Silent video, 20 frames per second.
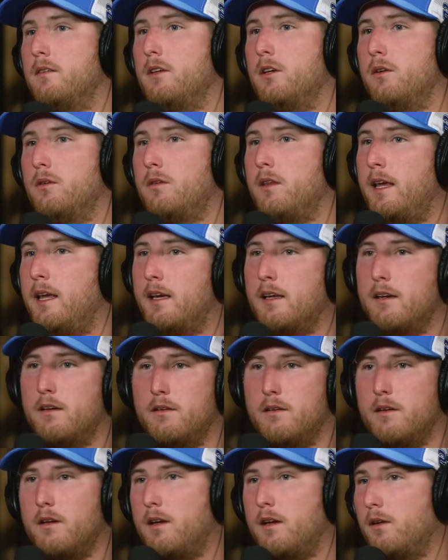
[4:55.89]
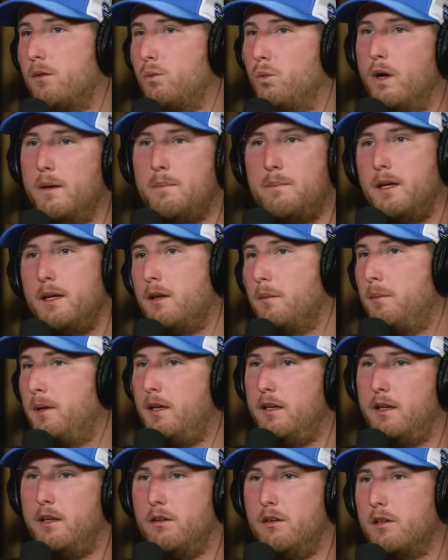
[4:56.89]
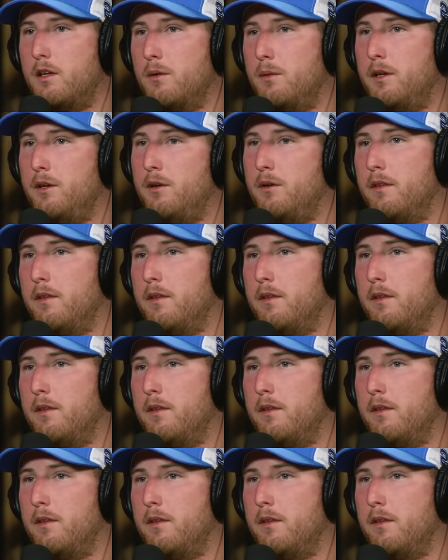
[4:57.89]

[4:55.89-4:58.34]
you know, thinking what B2B deals can we do?